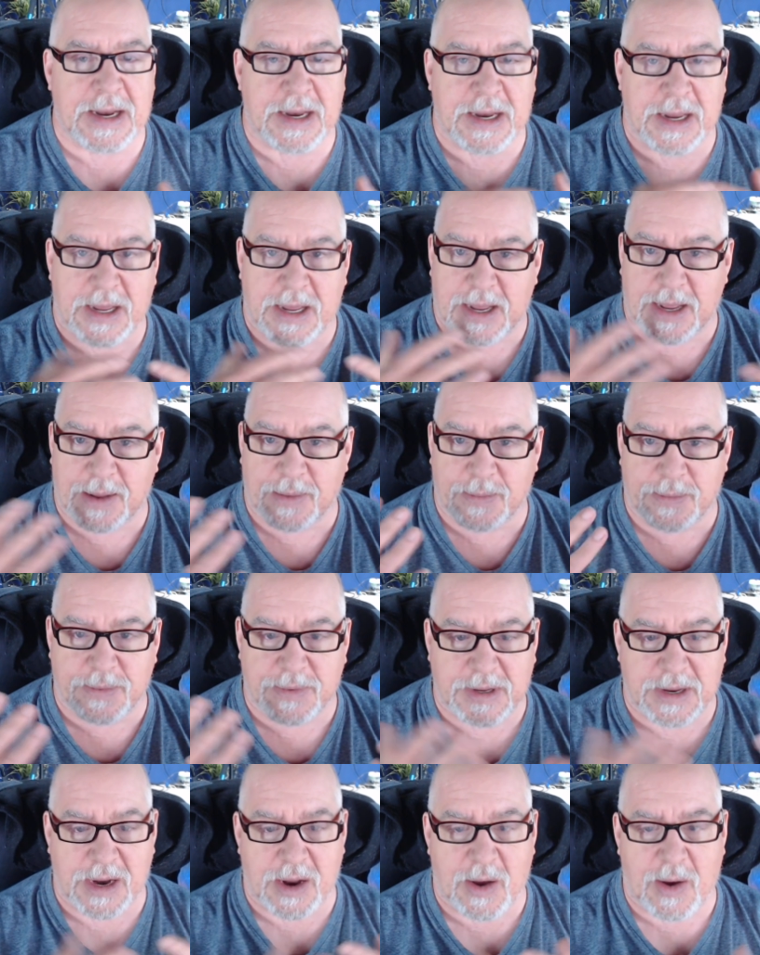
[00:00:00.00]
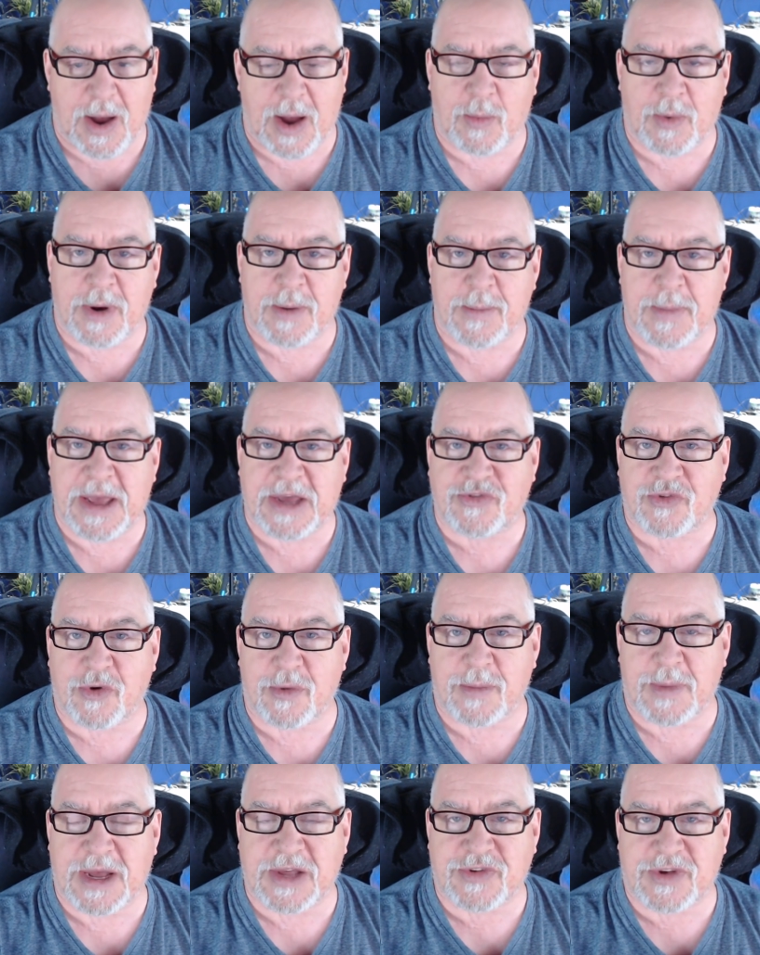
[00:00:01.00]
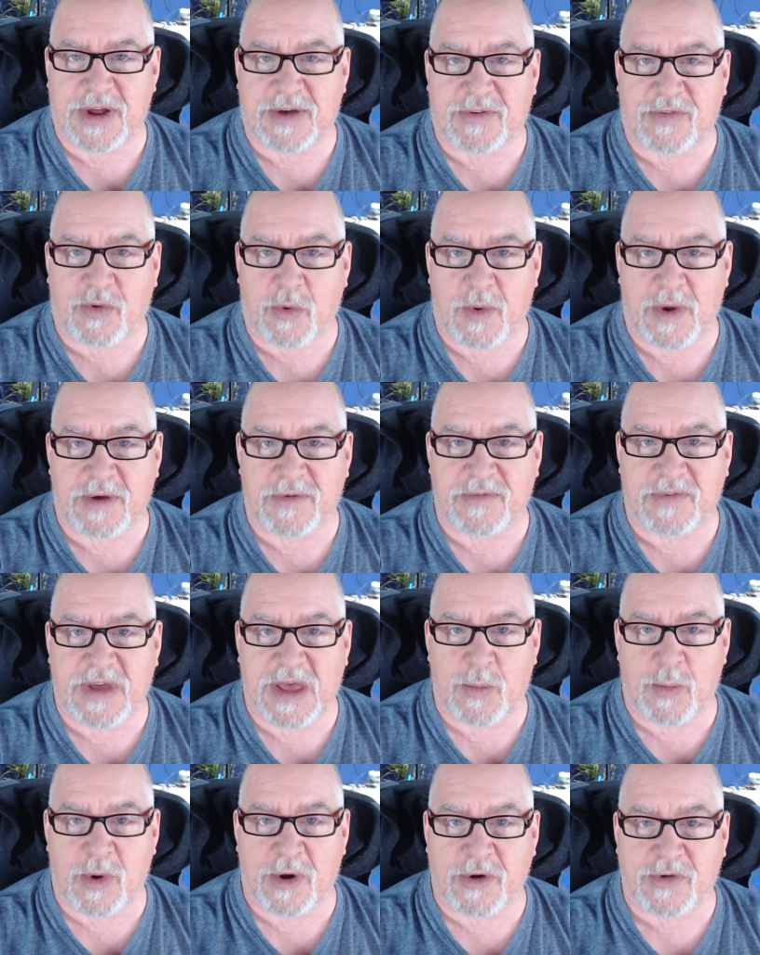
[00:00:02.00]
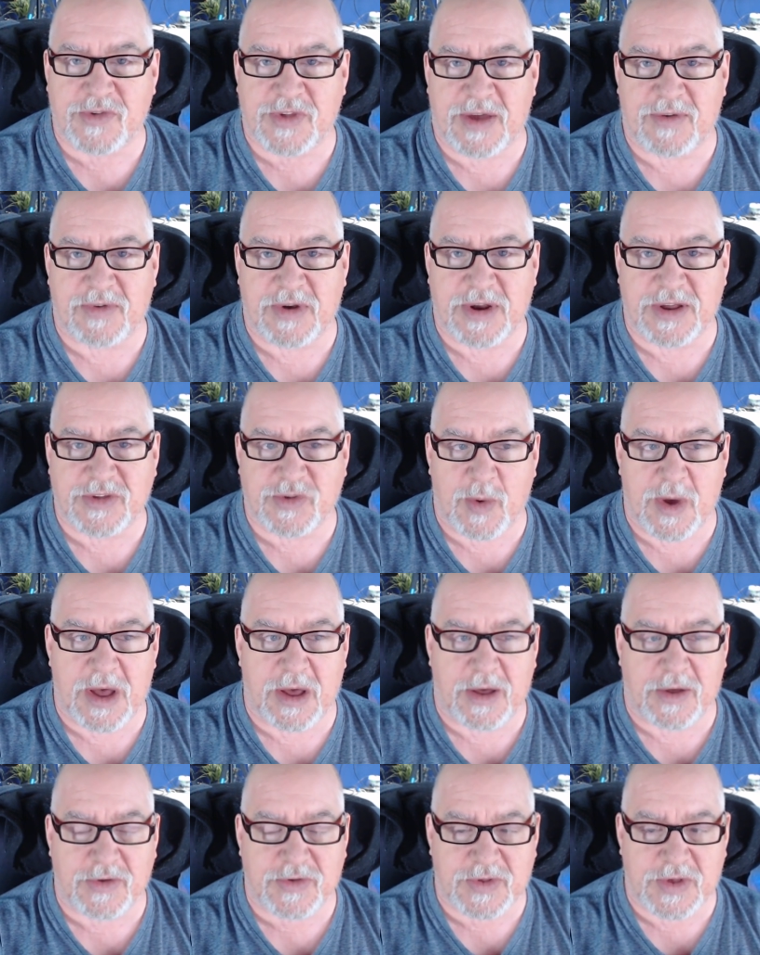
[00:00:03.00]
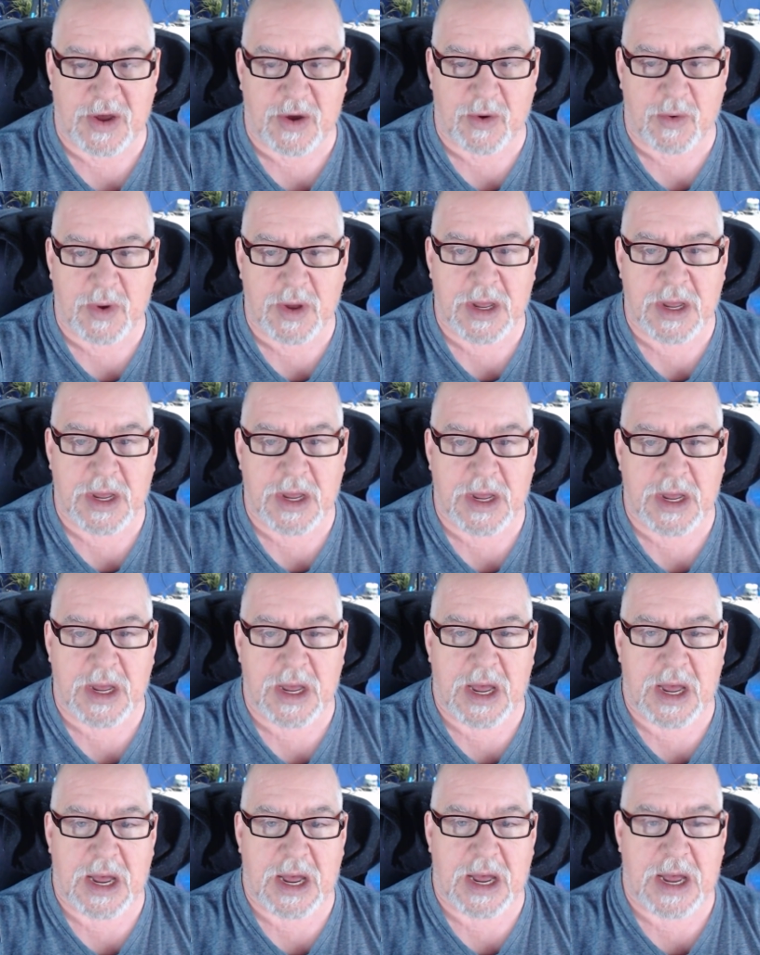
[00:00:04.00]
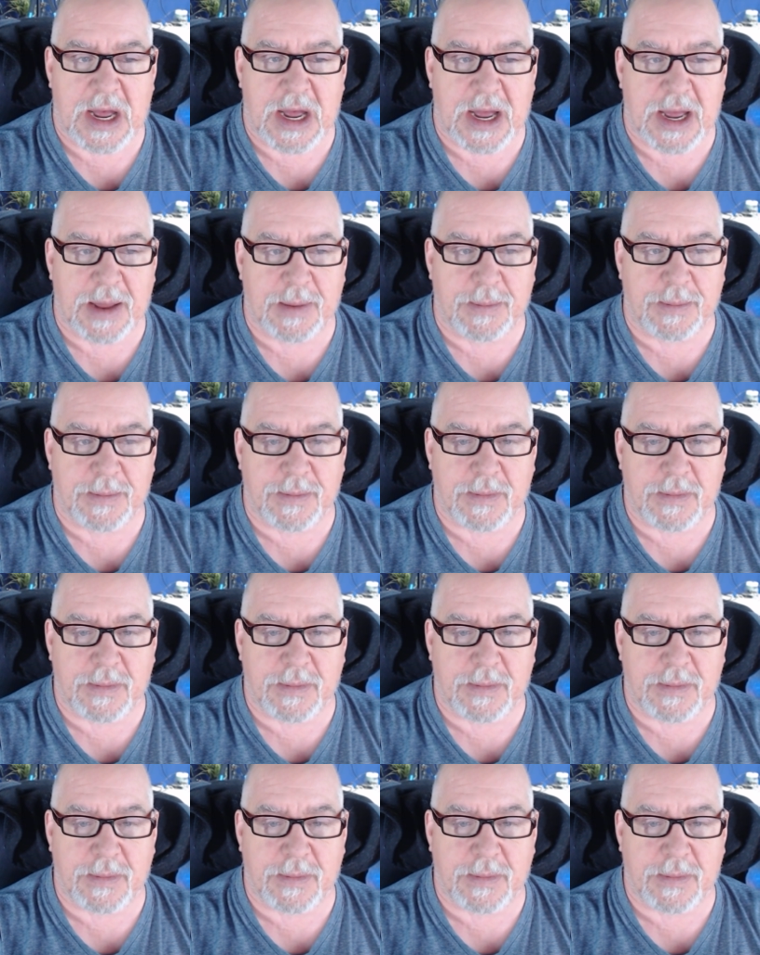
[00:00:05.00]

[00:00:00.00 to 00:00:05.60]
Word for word: uh, you know, I want to make sure my stuff will run VMware 7 as well. So uh,